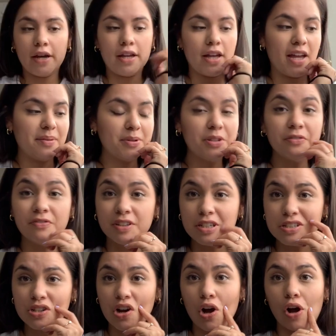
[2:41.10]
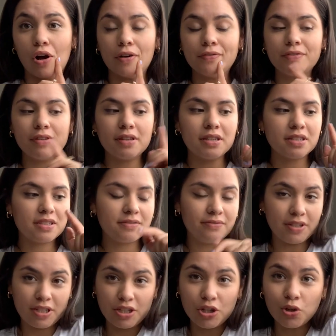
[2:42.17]
I'm gonna finish off this
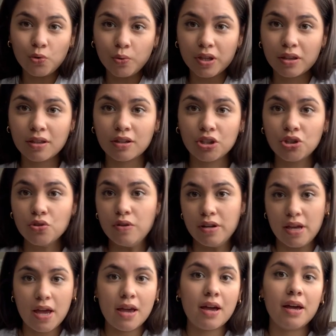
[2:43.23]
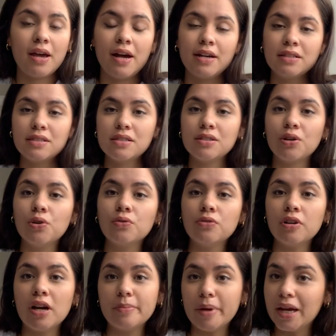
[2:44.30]
video with a Q&A. I asked over
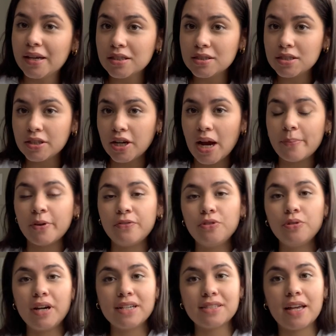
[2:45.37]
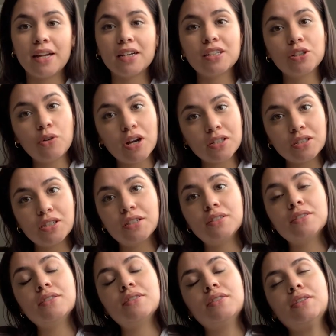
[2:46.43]
on my Instagram if you guys had any
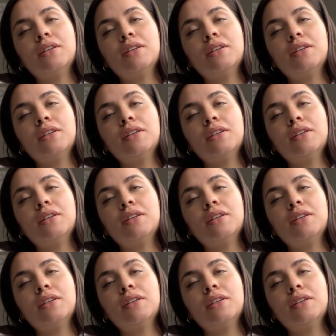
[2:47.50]
questions,